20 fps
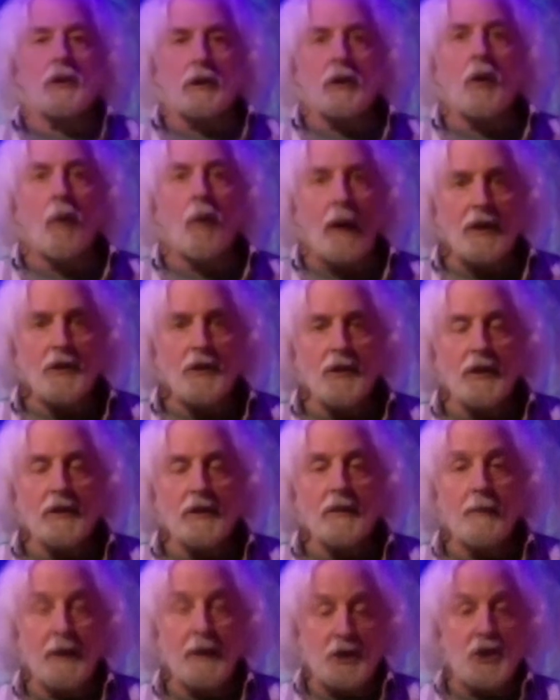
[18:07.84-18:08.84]

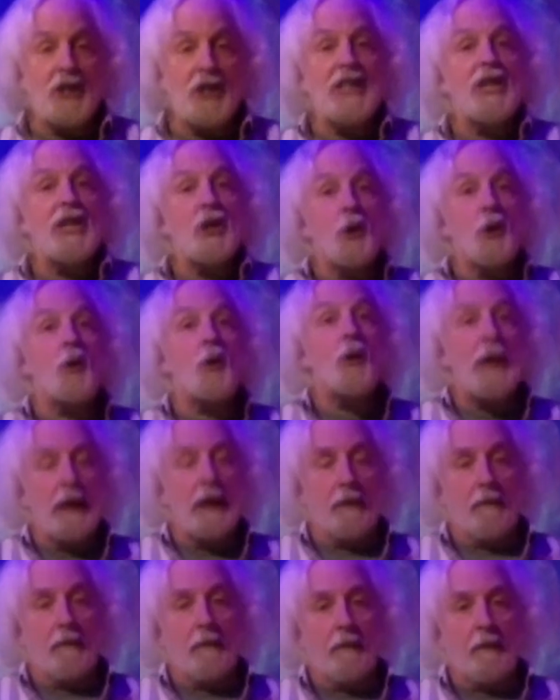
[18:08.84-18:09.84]
questions, but she knew
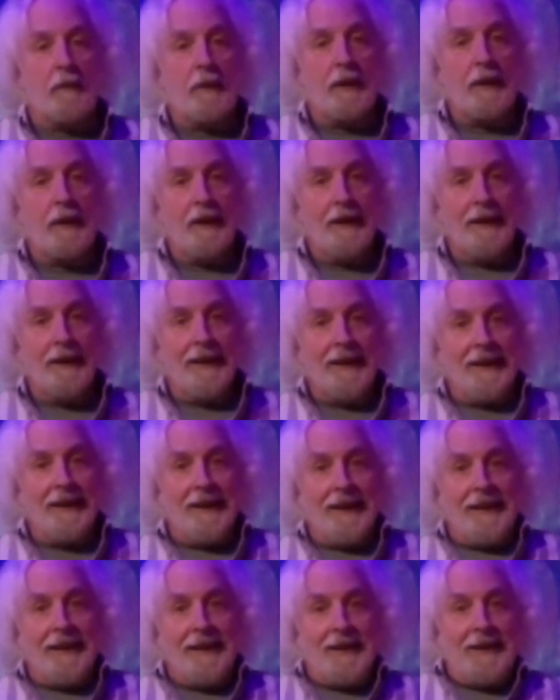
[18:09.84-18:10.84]
him.
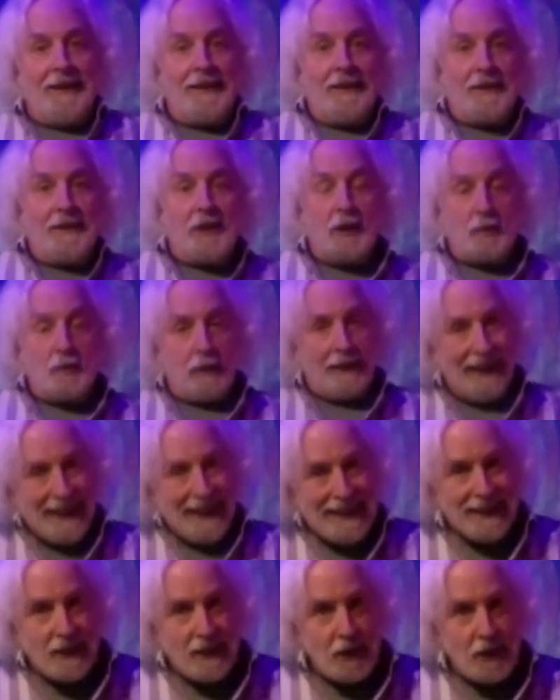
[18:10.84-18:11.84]
She's
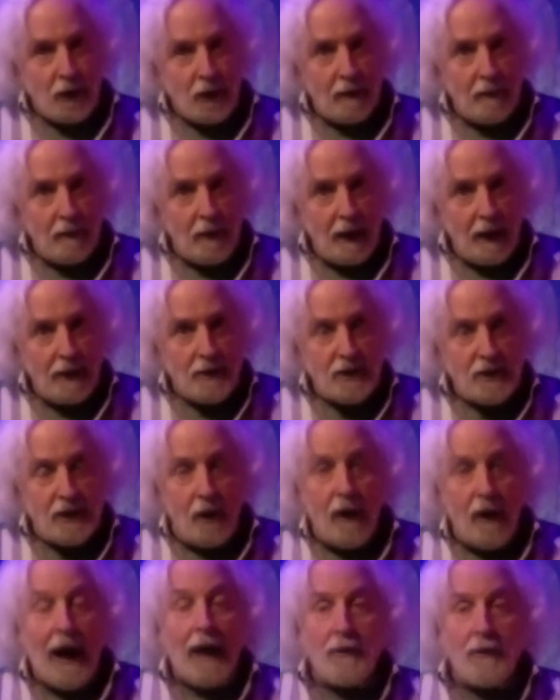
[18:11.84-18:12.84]
related to him. And
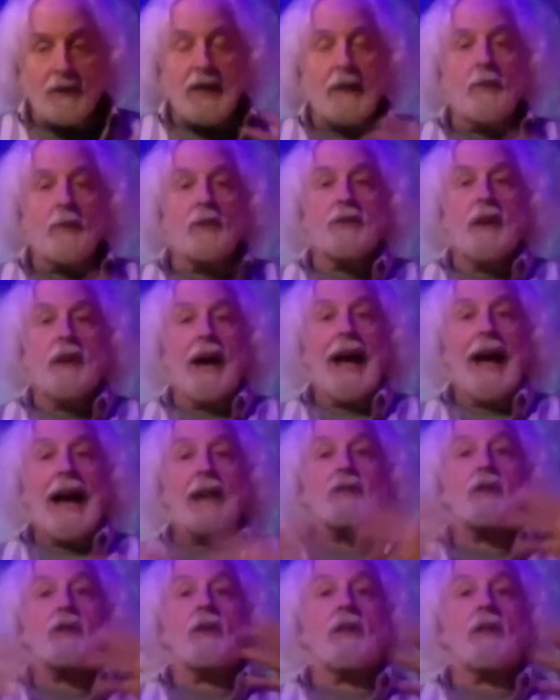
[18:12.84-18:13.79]
so I was able to ask her the